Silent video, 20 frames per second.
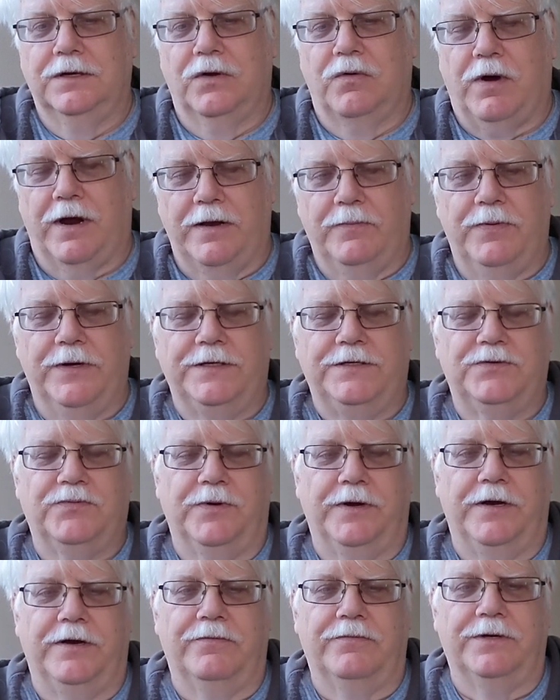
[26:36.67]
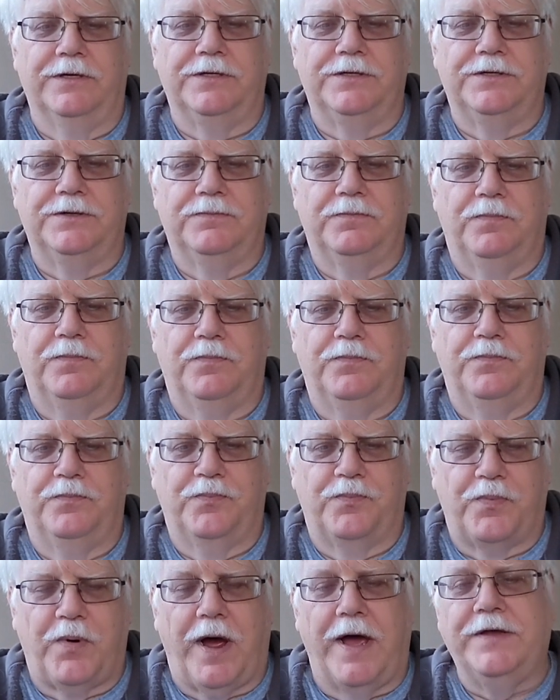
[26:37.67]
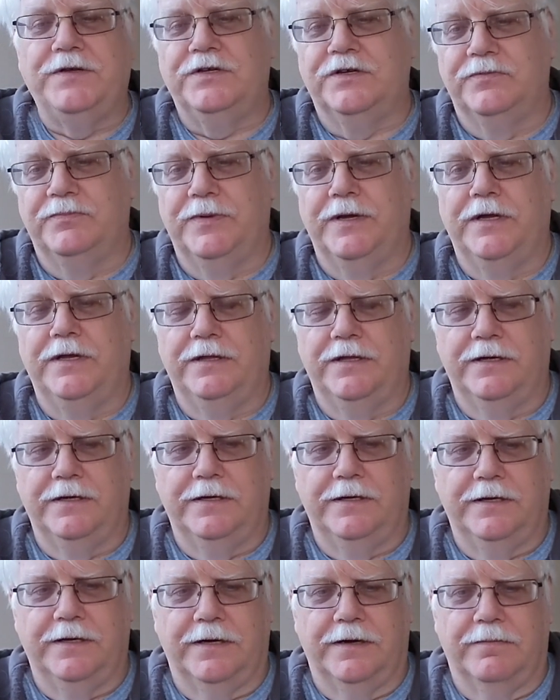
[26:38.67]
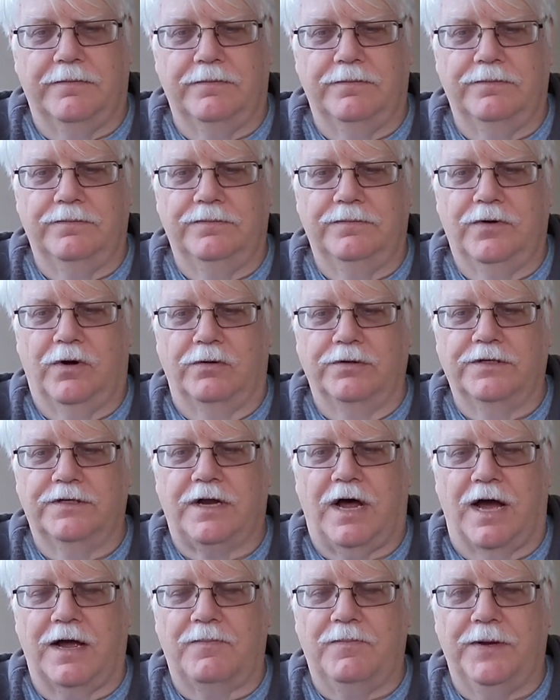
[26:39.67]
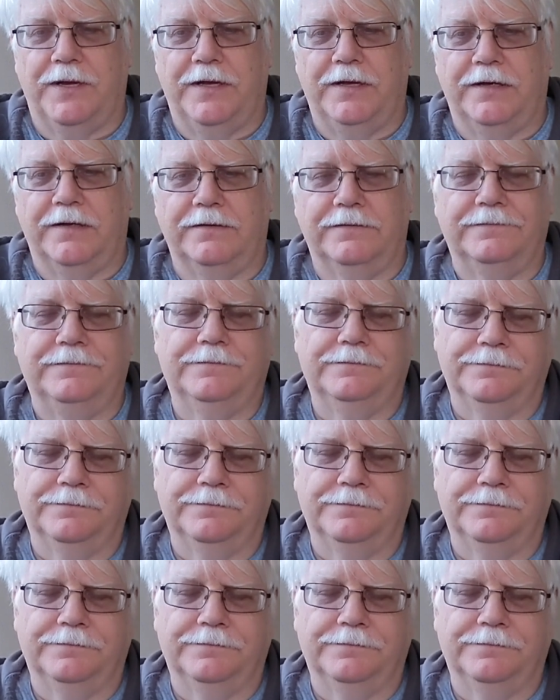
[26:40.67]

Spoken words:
quite a bit sweeter, which surprises me. The old stock being